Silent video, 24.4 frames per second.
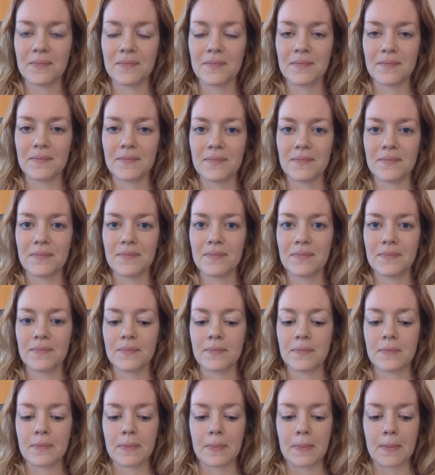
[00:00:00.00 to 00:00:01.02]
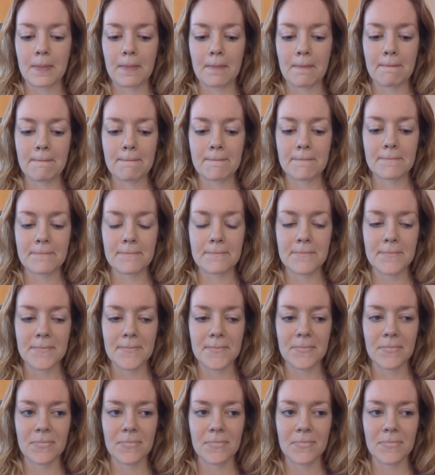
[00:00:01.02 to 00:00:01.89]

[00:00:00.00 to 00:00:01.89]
(no one is talking)